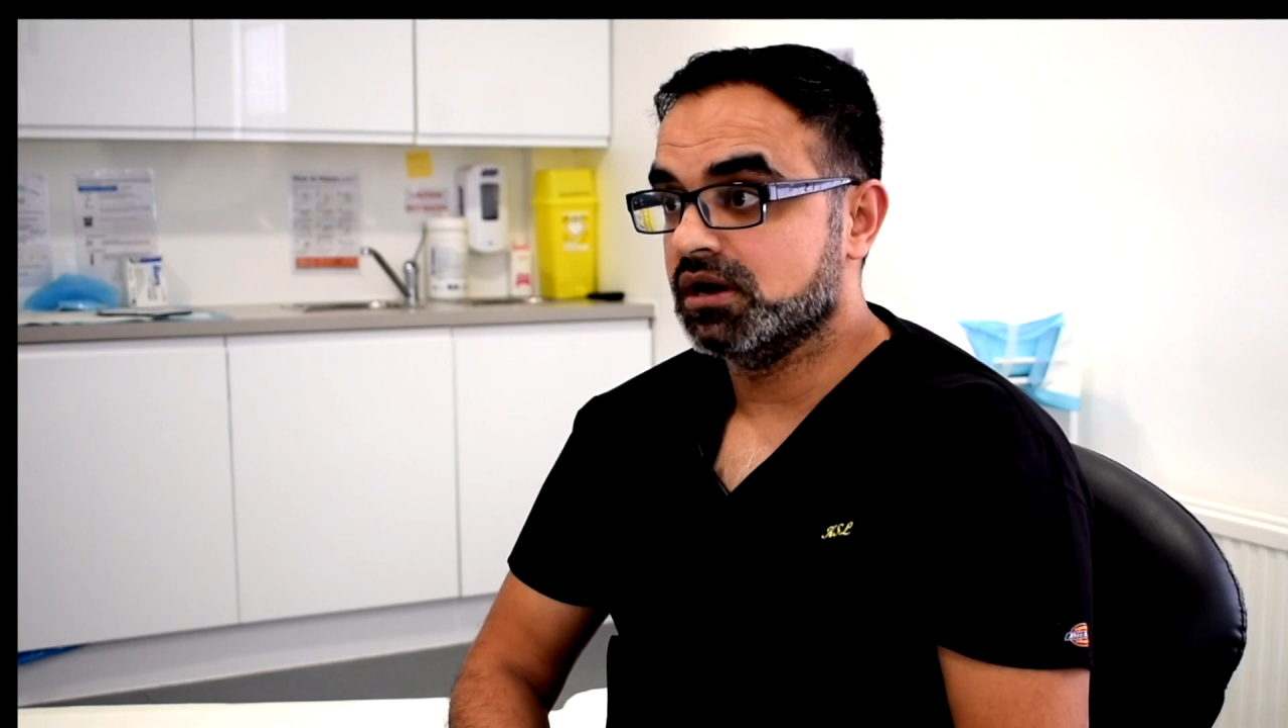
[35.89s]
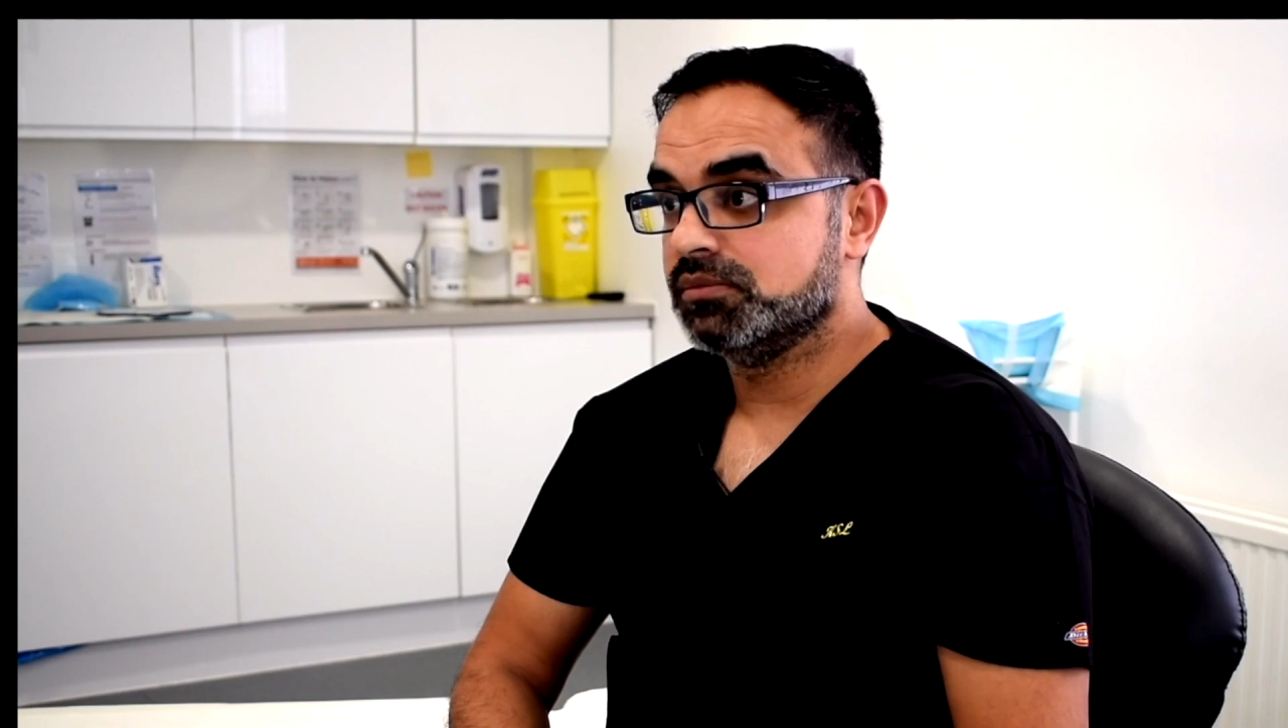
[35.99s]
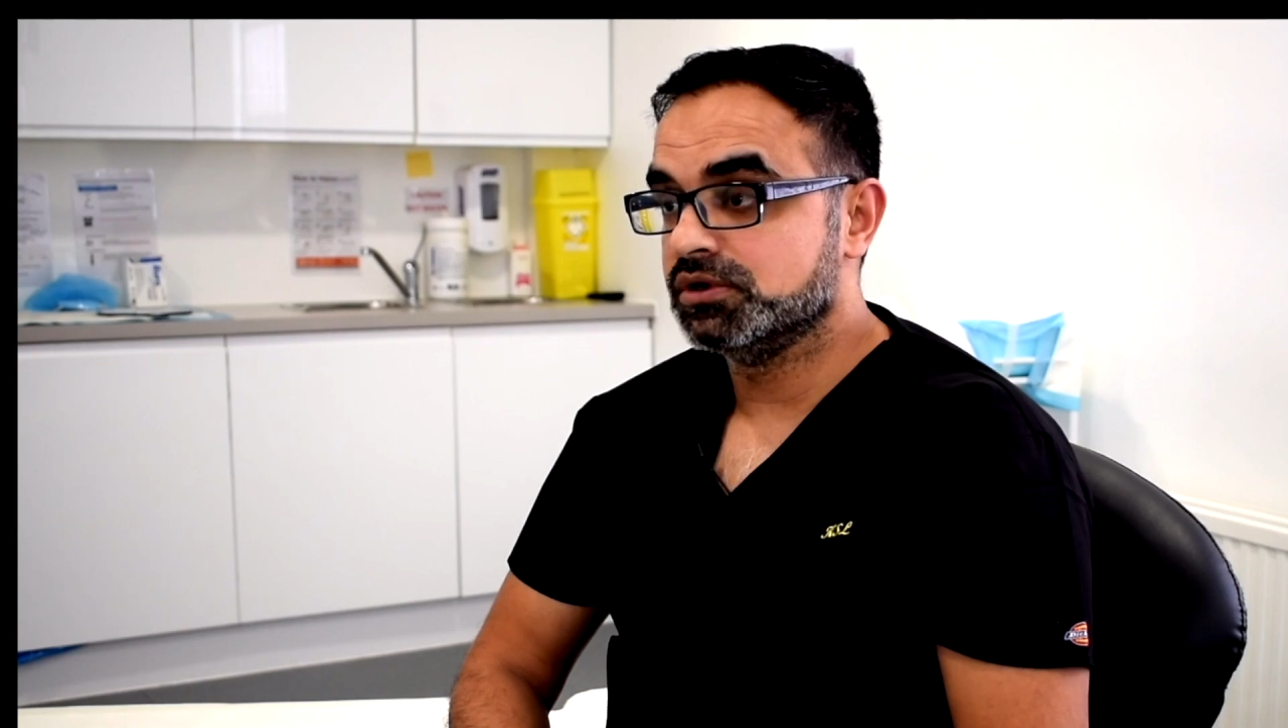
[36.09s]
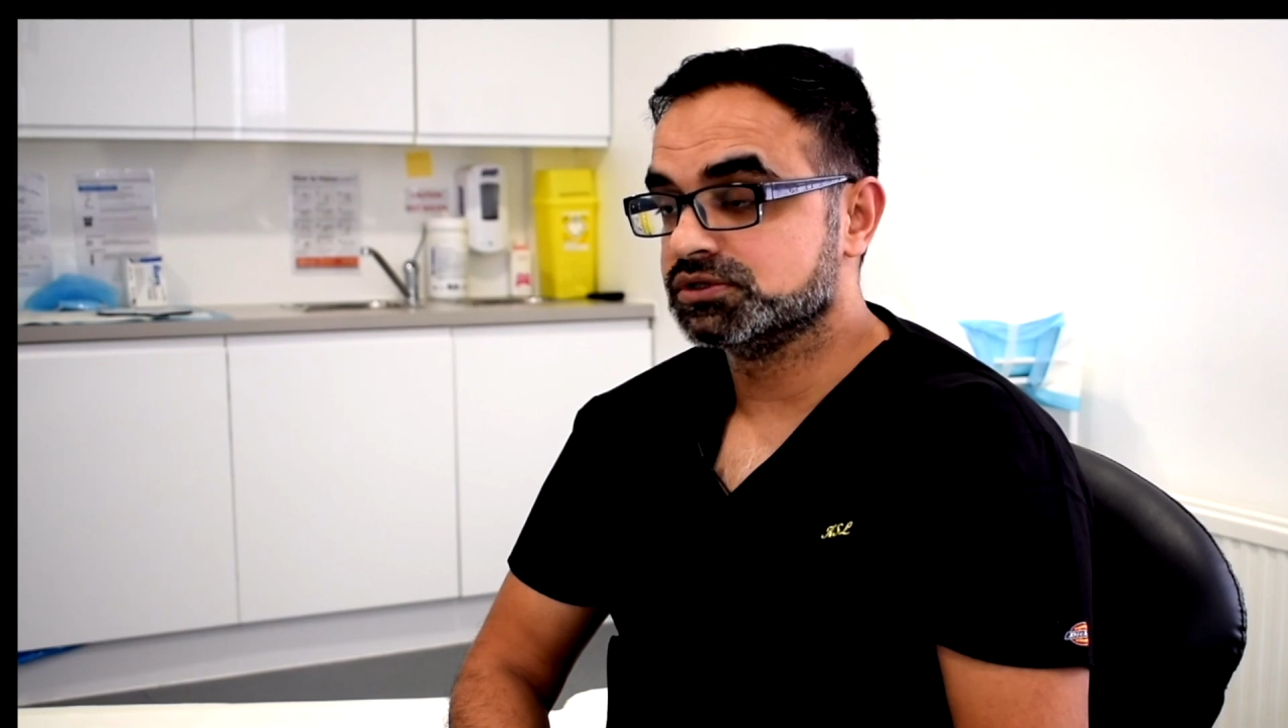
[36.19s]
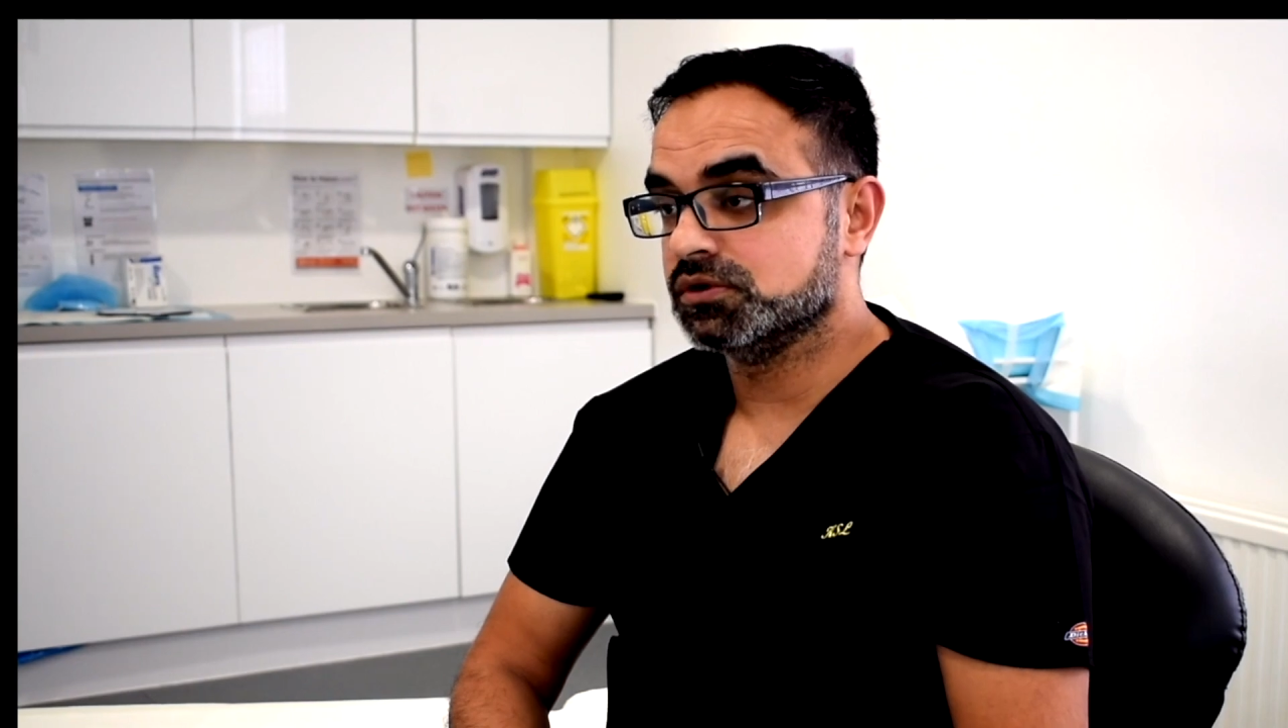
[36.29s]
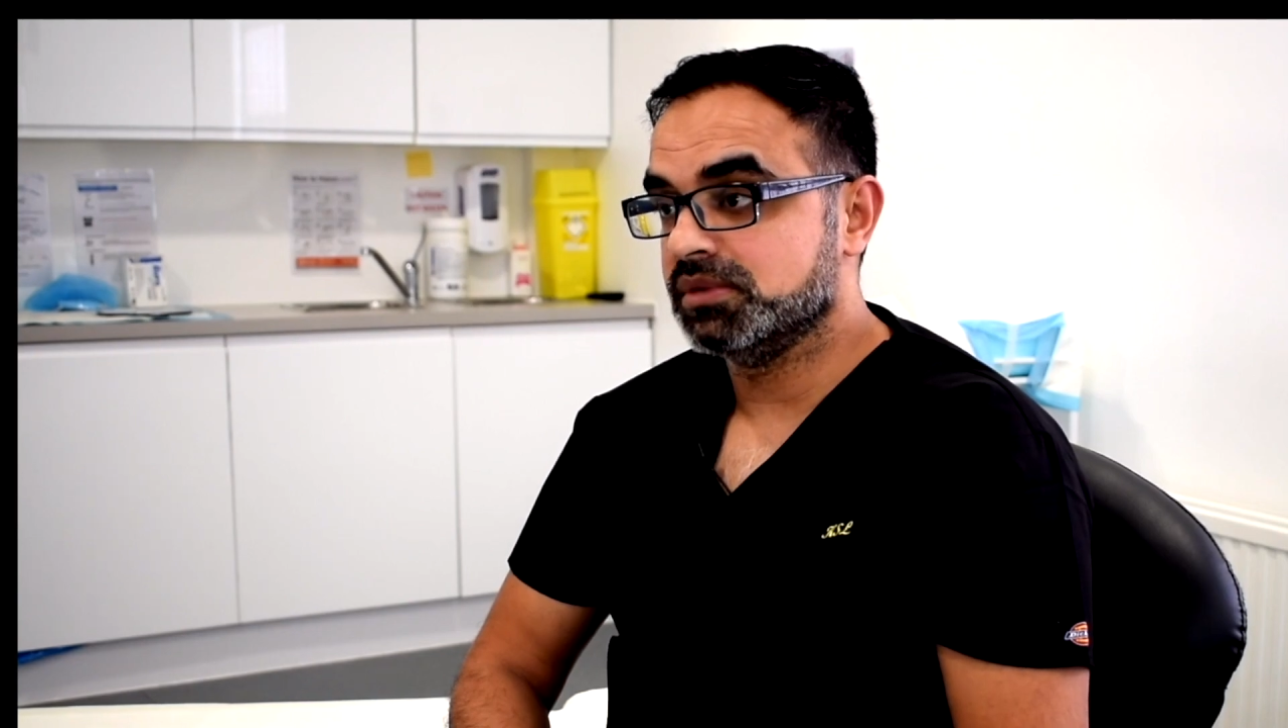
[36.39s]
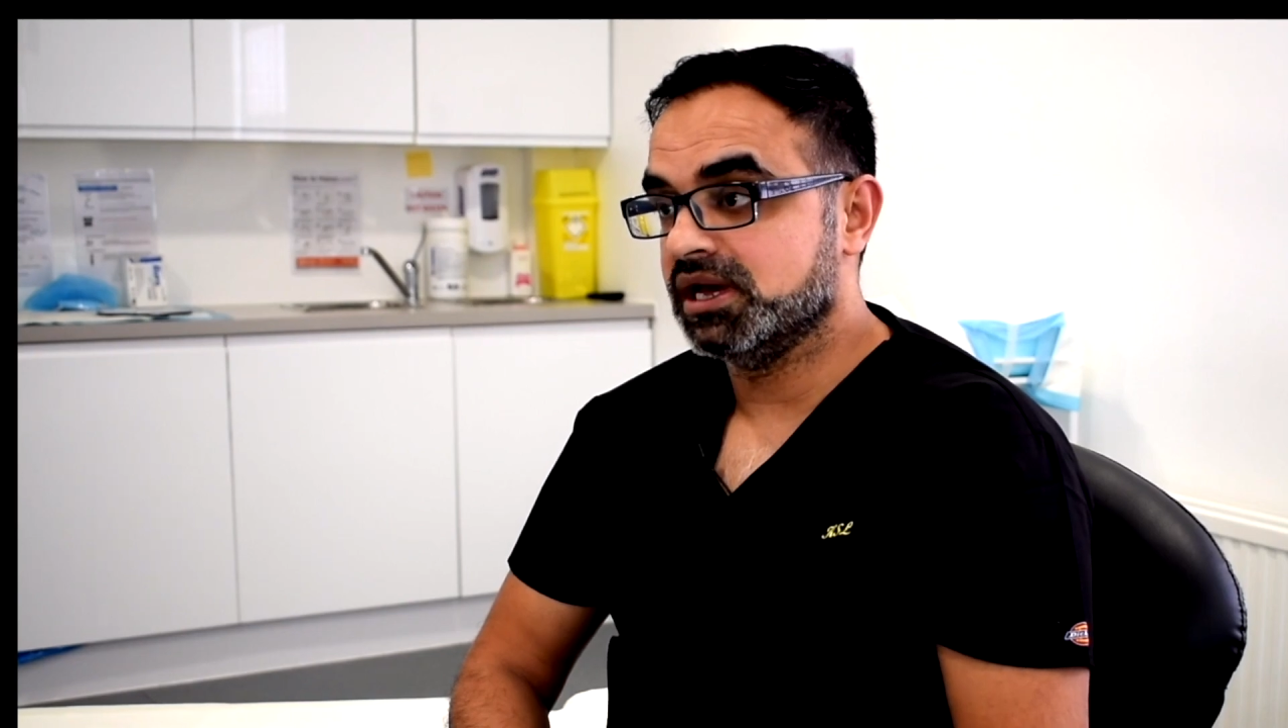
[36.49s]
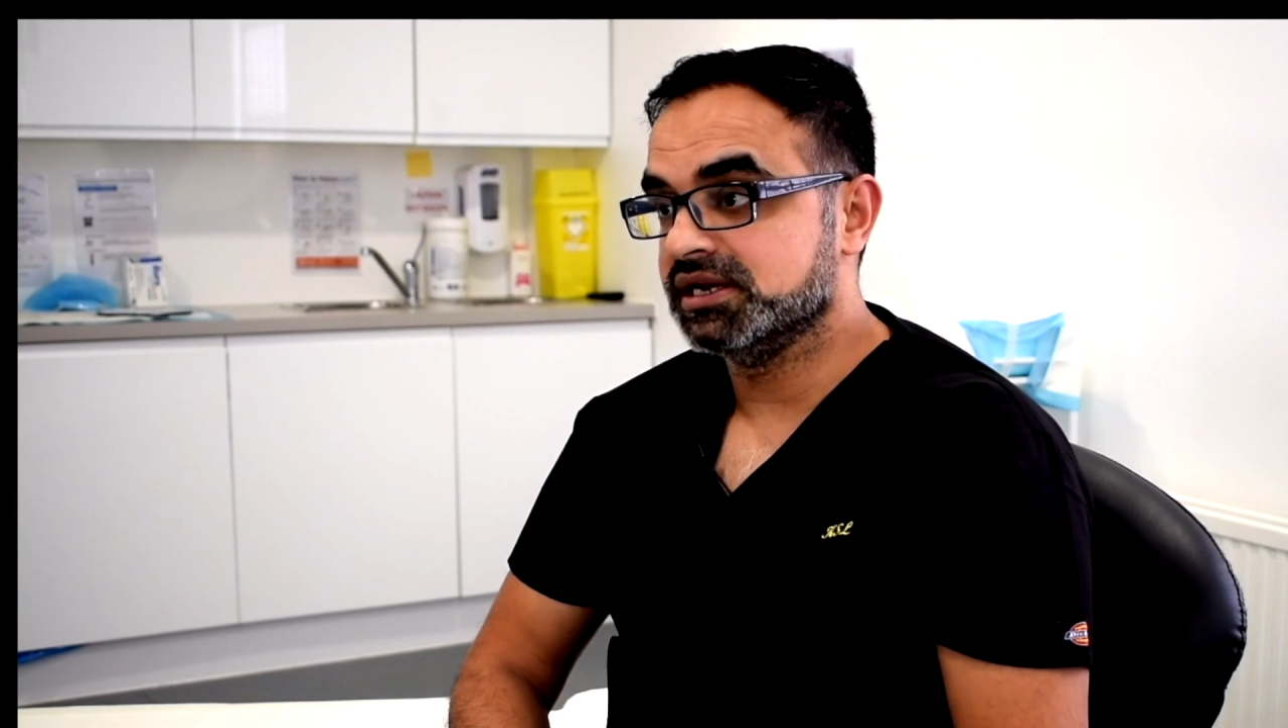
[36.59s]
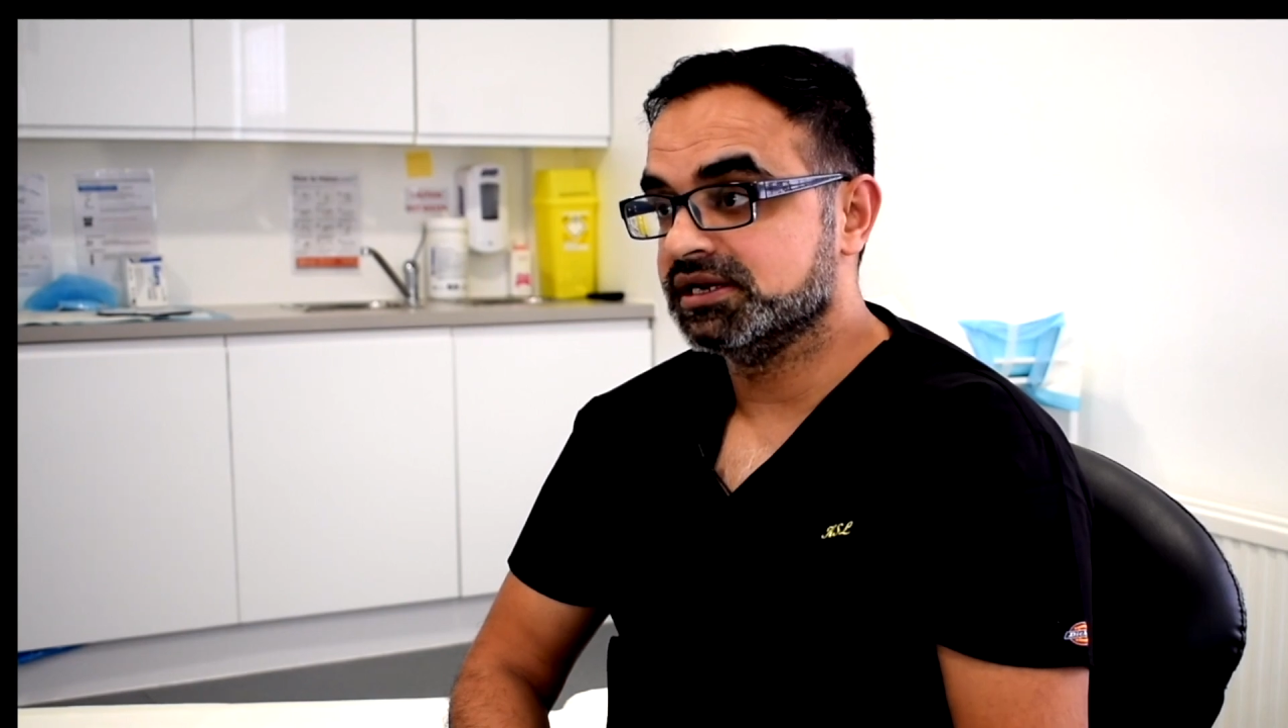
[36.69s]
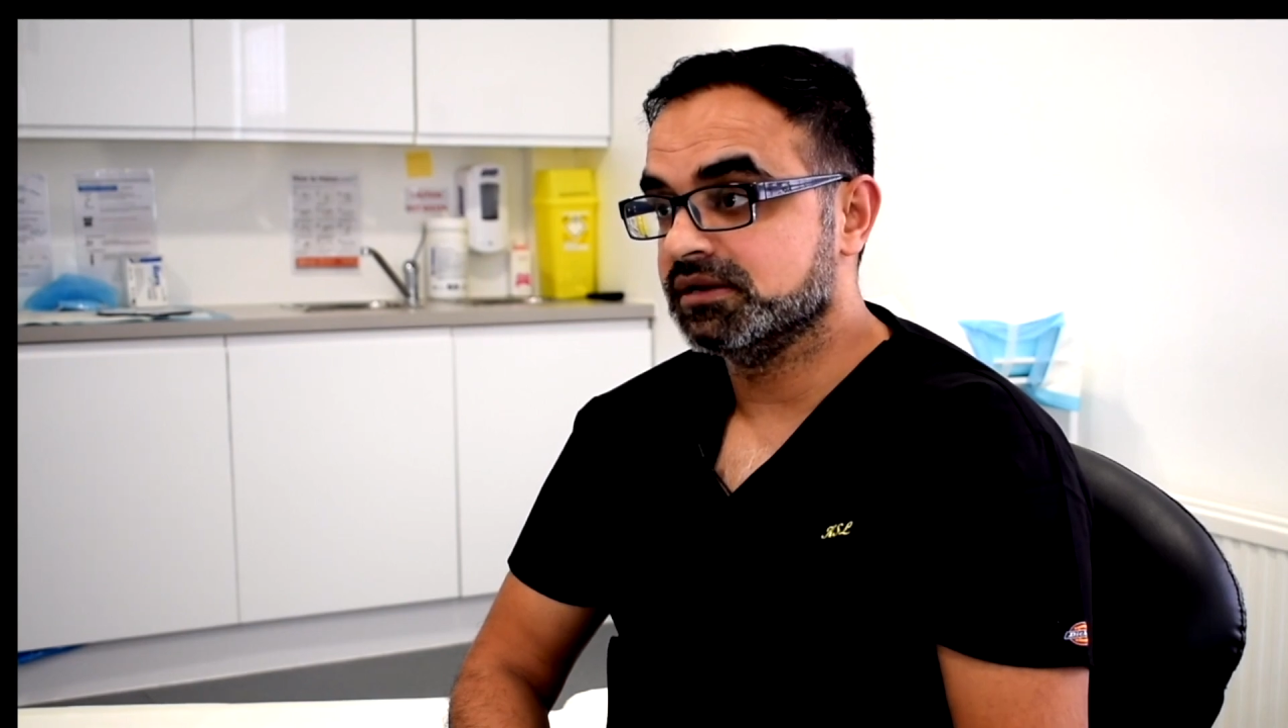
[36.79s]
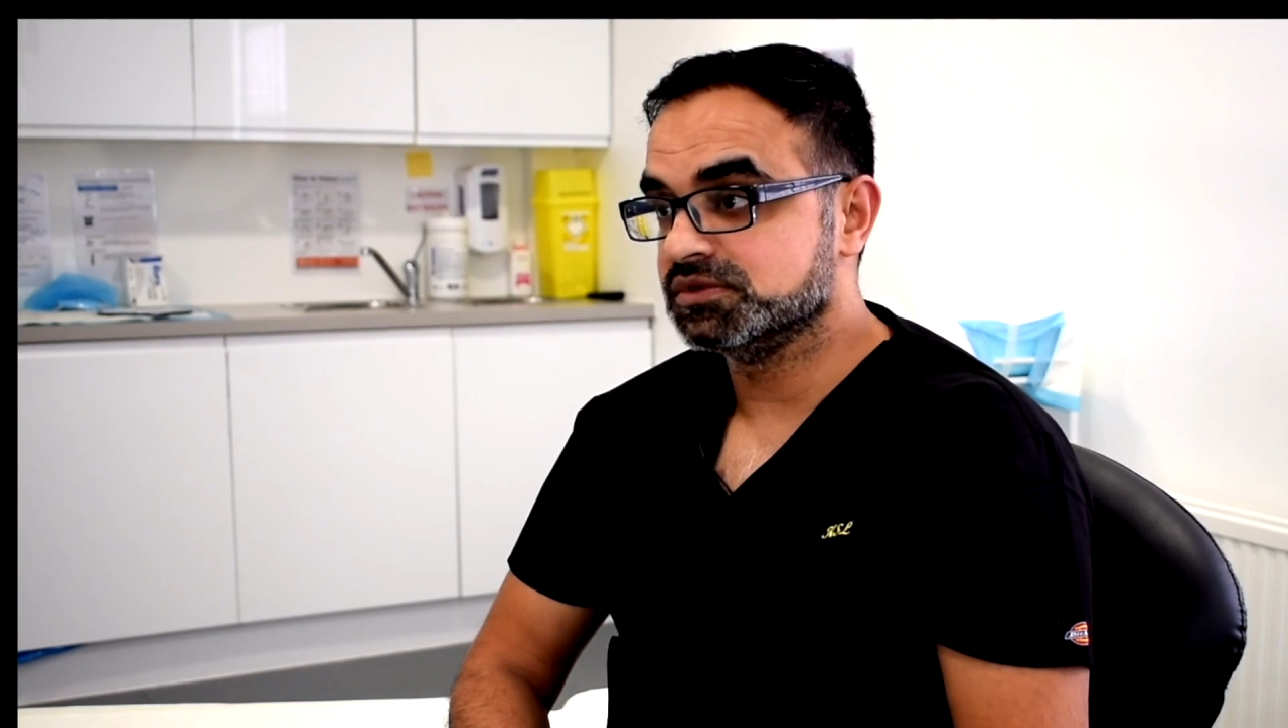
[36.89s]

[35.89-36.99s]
our post-op plan in